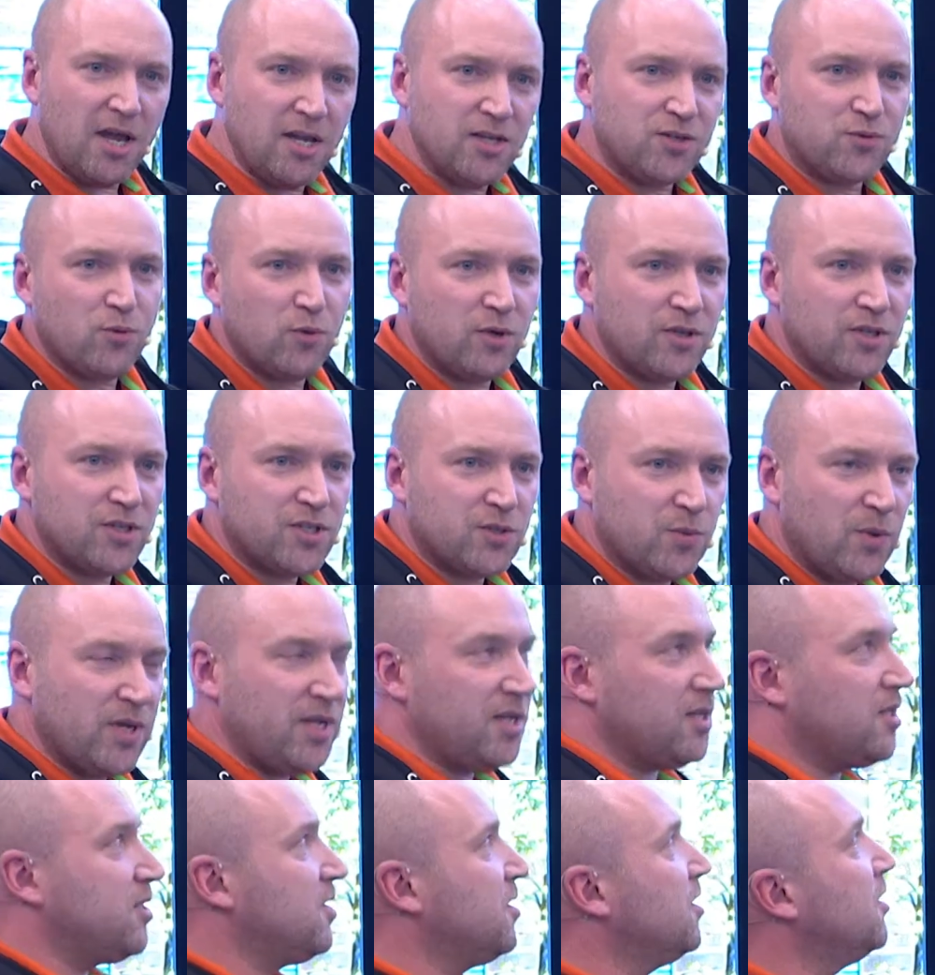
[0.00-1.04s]
it's all in the
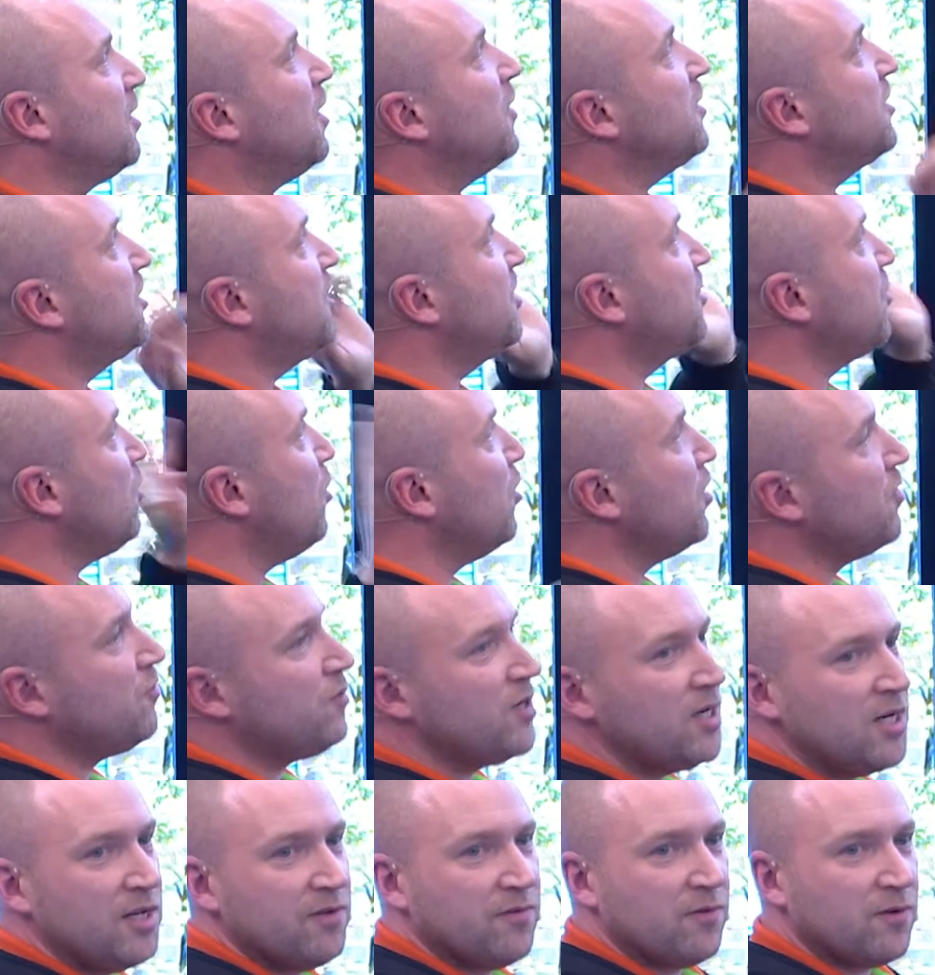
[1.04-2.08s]
suite. It's designed
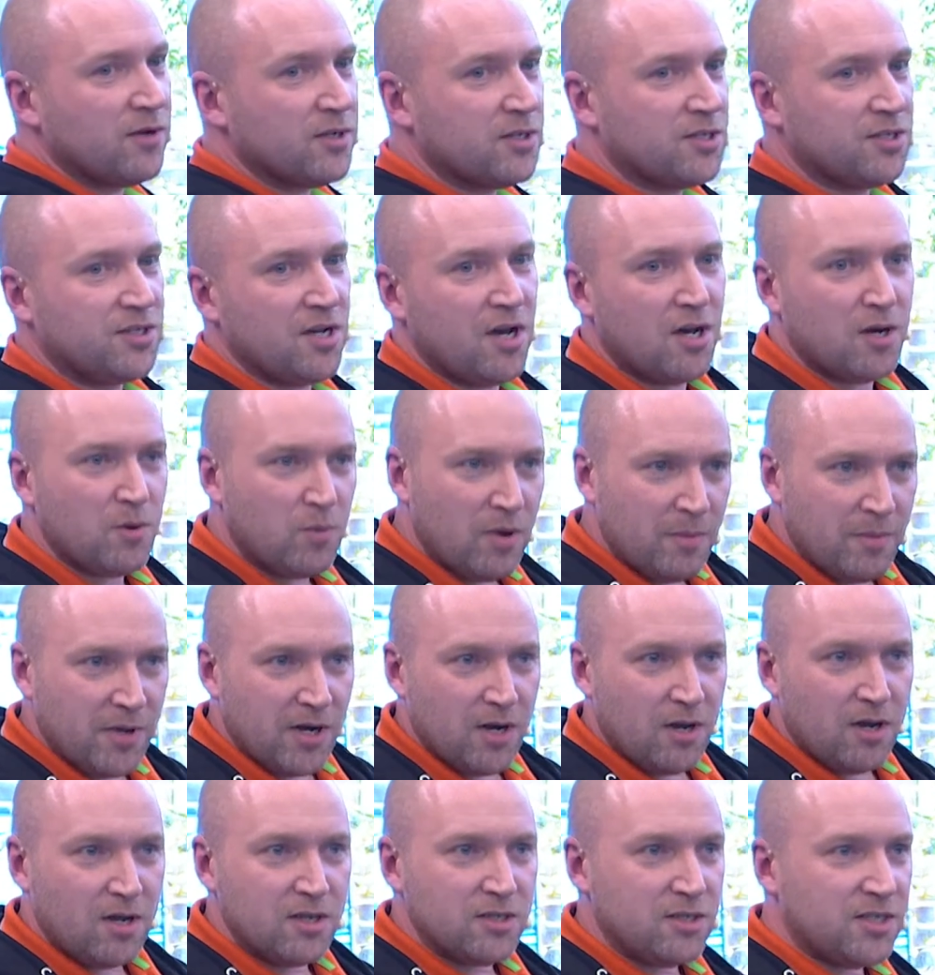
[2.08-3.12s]
really for external
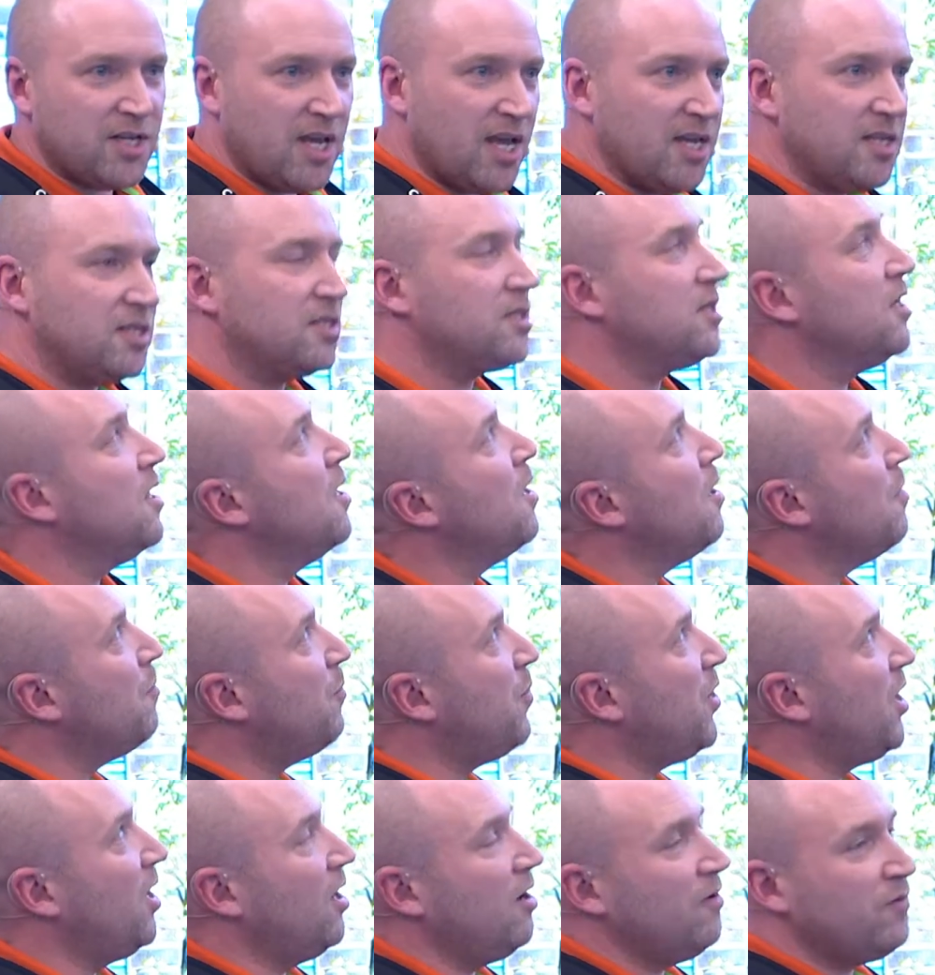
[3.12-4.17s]
webinars, yes,
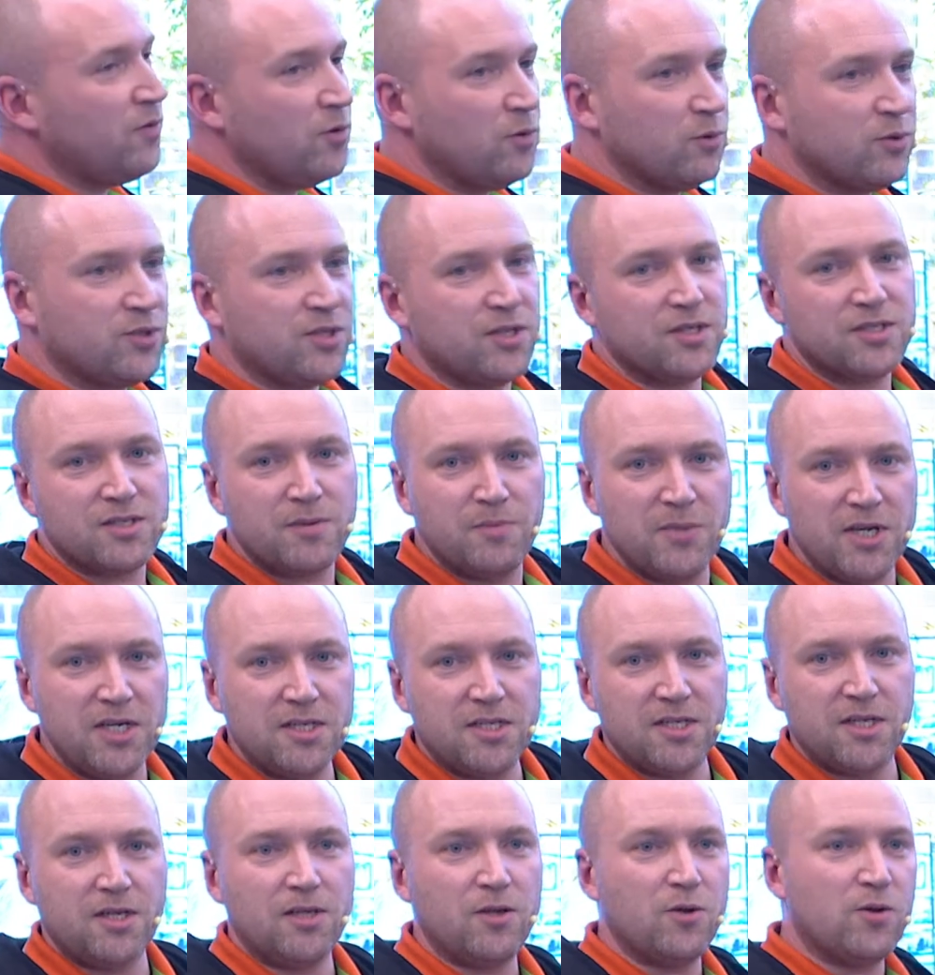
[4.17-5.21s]
but of course it's a
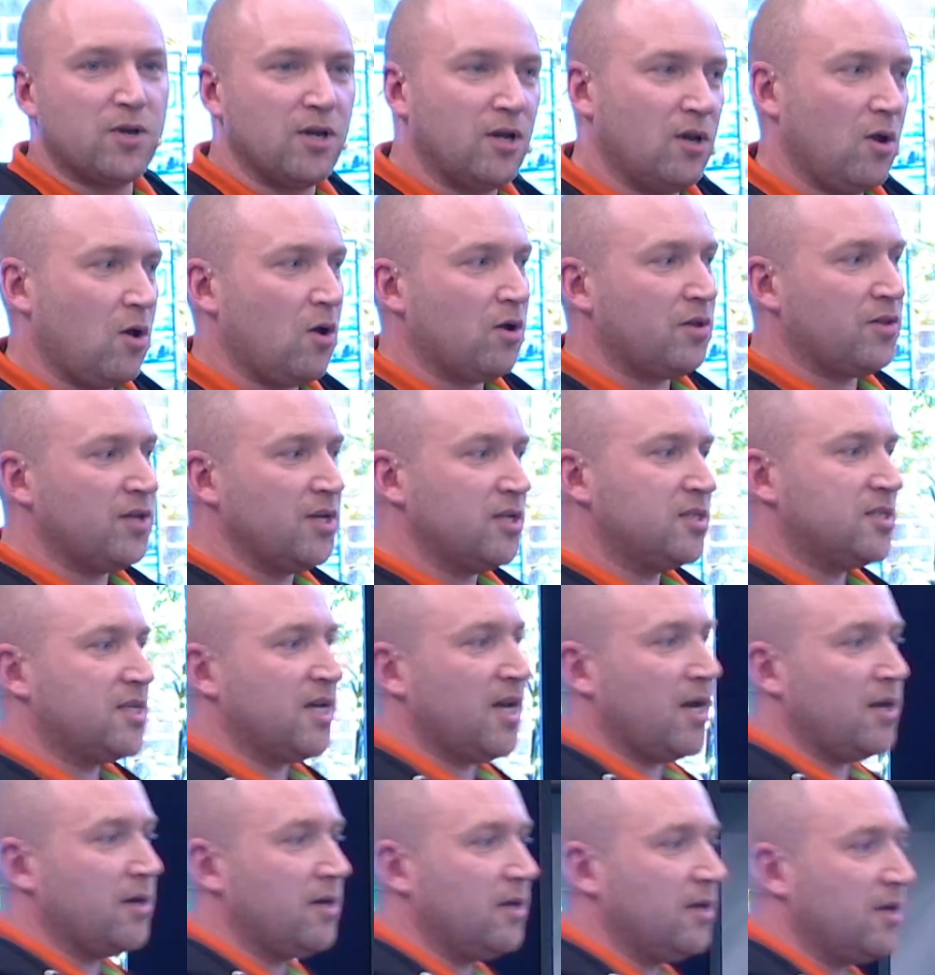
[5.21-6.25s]
meeting. You can lock things
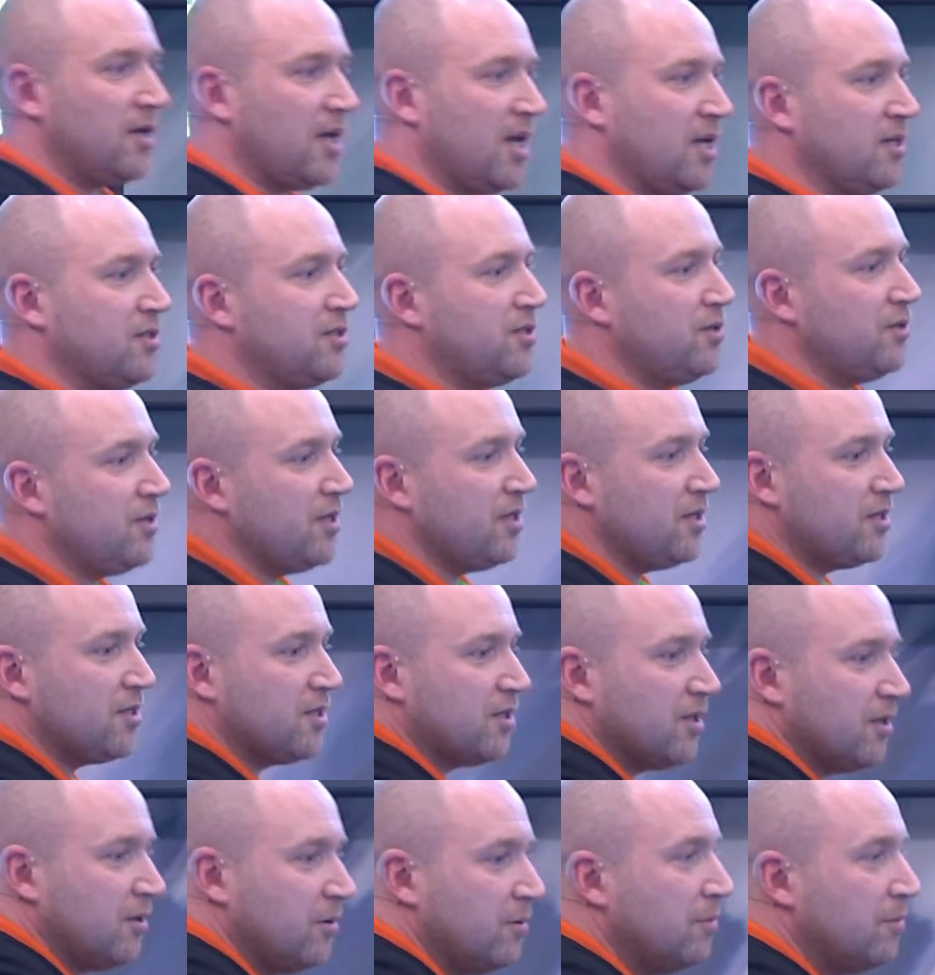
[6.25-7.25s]
down as you need to.